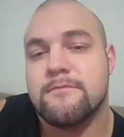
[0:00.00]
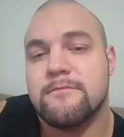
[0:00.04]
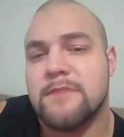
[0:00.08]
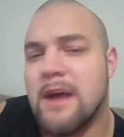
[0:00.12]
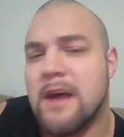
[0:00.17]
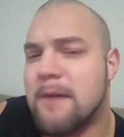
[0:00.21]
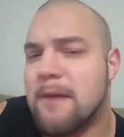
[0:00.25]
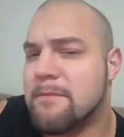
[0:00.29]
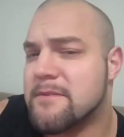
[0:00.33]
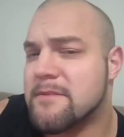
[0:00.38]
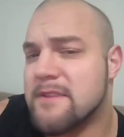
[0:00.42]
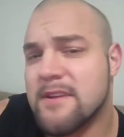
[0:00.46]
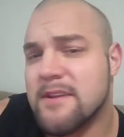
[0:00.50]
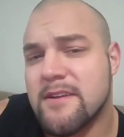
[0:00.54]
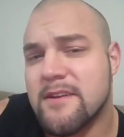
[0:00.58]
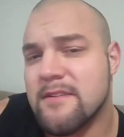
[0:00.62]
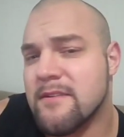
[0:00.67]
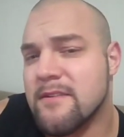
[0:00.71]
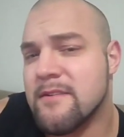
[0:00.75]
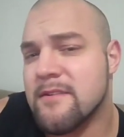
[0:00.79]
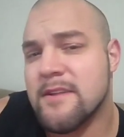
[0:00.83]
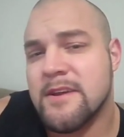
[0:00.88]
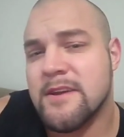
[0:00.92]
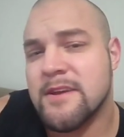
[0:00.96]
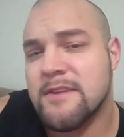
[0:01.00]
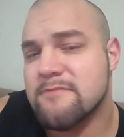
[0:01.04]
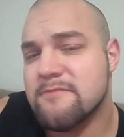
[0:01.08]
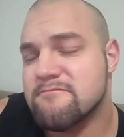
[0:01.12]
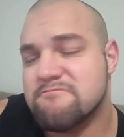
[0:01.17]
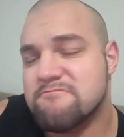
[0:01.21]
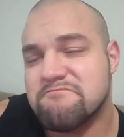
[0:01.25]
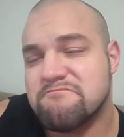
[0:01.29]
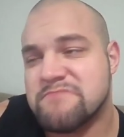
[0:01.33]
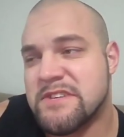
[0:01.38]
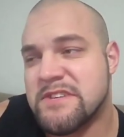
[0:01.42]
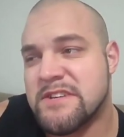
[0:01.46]
Not particularly.
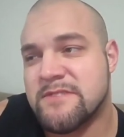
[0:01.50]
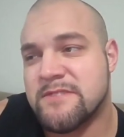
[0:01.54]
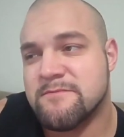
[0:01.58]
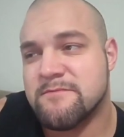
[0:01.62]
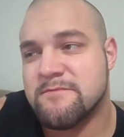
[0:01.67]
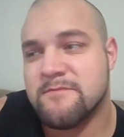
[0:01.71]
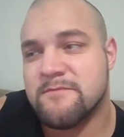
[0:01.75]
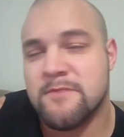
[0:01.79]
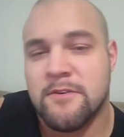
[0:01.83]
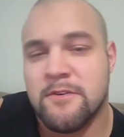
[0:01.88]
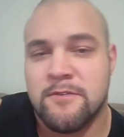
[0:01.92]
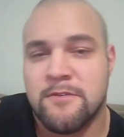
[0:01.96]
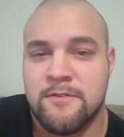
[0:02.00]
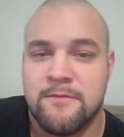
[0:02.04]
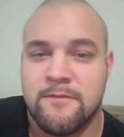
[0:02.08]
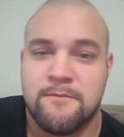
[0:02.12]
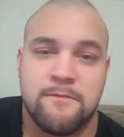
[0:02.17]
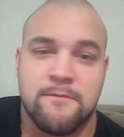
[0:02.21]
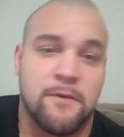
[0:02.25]
No, more